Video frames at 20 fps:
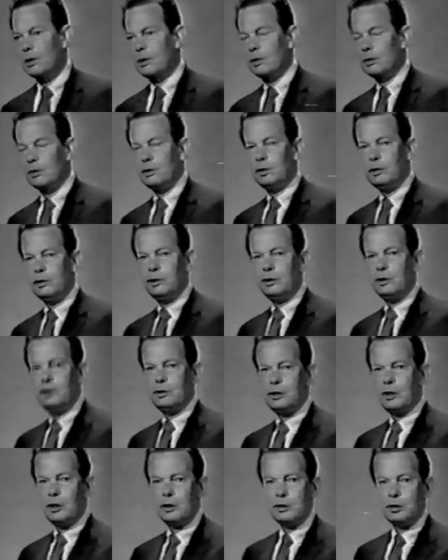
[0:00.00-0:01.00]
The leaky
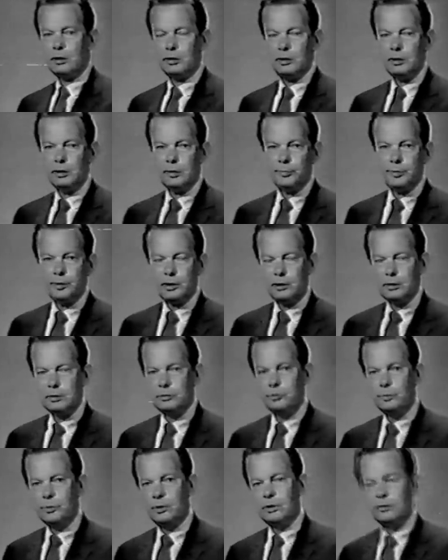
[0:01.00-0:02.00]
tank in the Apollo
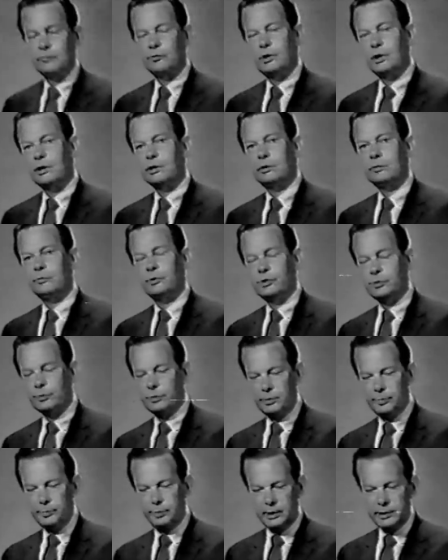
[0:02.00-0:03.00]
12 rocket was
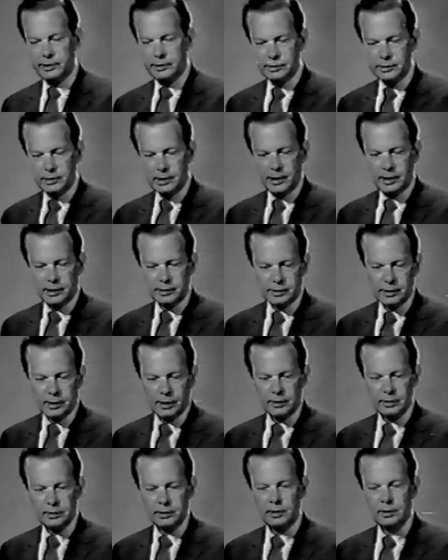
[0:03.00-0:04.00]
replaced last
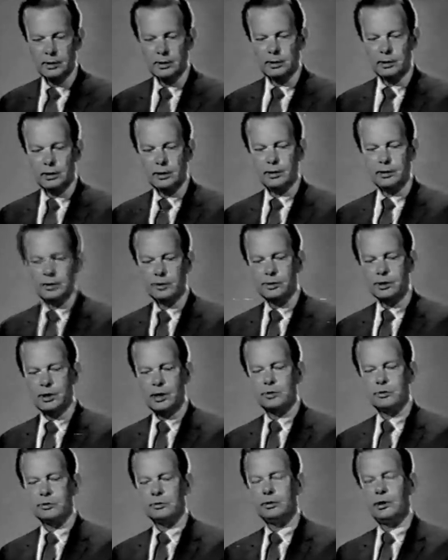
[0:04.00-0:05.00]
night, and the
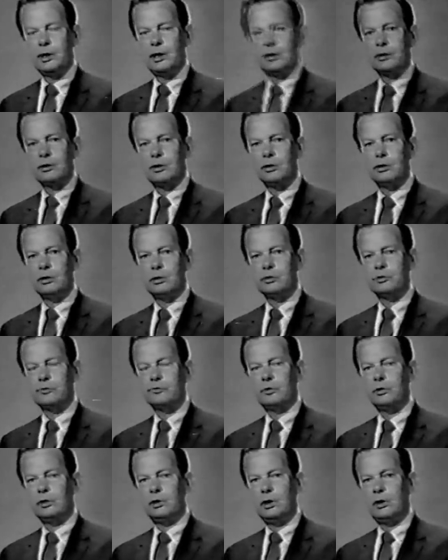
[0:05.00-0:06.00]
schedule now calls
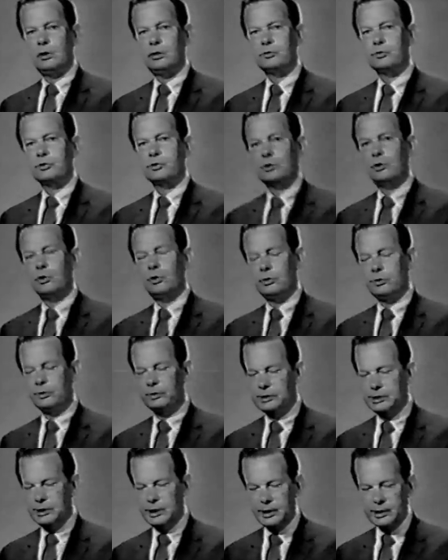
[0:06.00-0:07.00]
for a launch
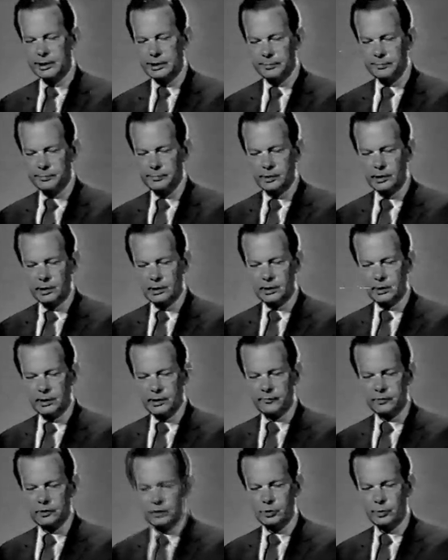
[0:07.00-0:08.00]
on time at
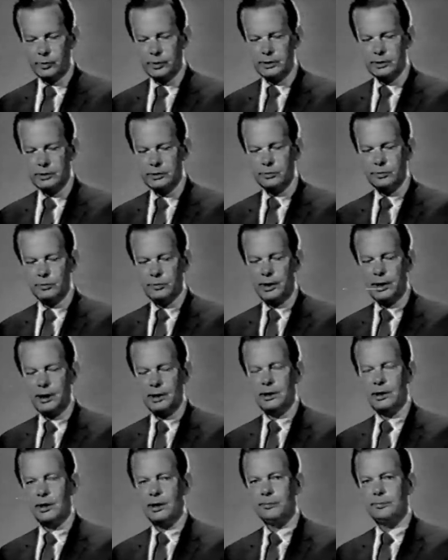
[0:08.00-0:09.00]
11.22
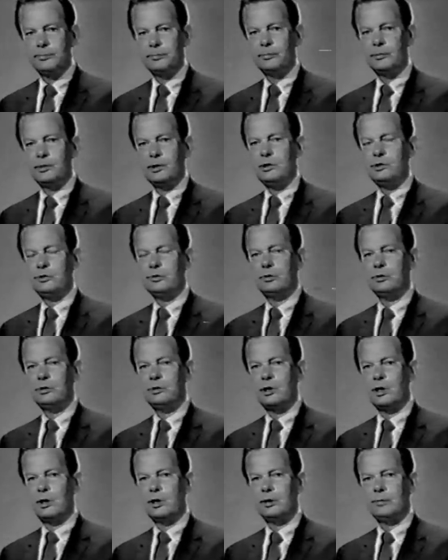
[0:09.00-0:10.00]
a.m. Eastern
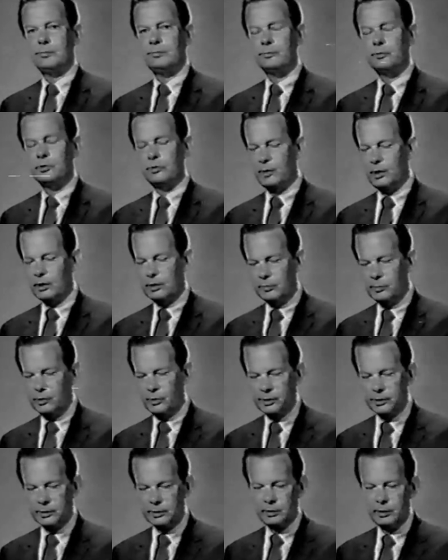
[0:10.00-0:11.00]
Time tomorrow
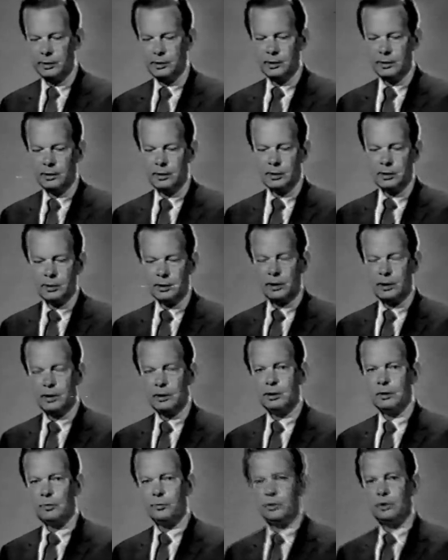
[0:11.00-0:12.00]
morning. And
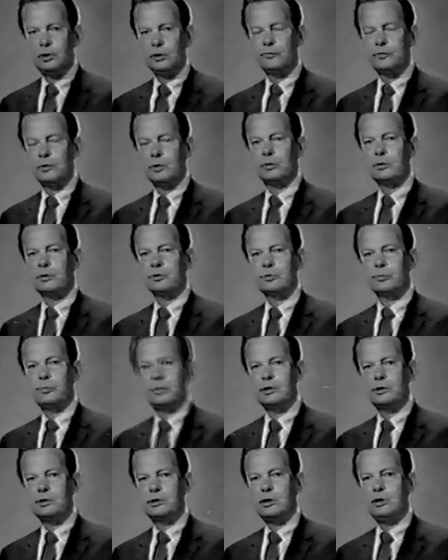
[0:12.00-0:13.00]
it will, of course,
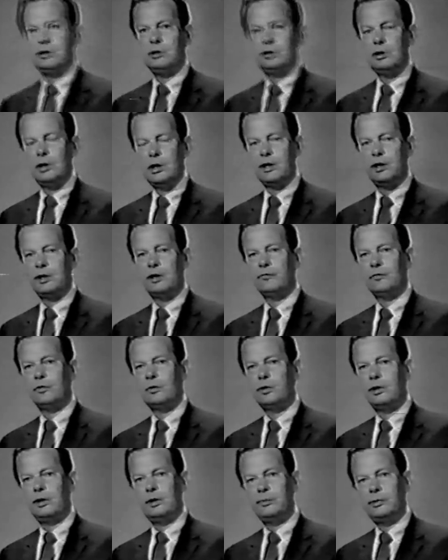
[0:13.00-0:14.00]
be seen live
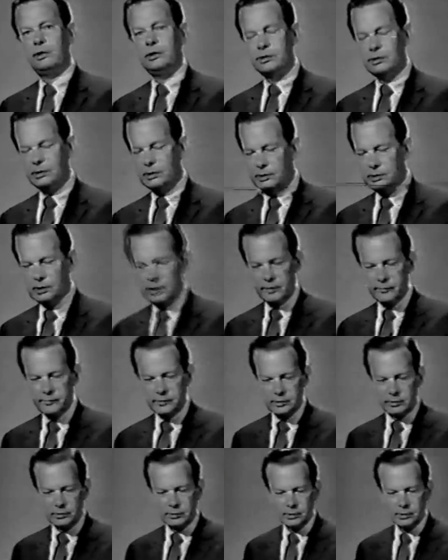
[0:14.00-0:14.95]
on NBC television.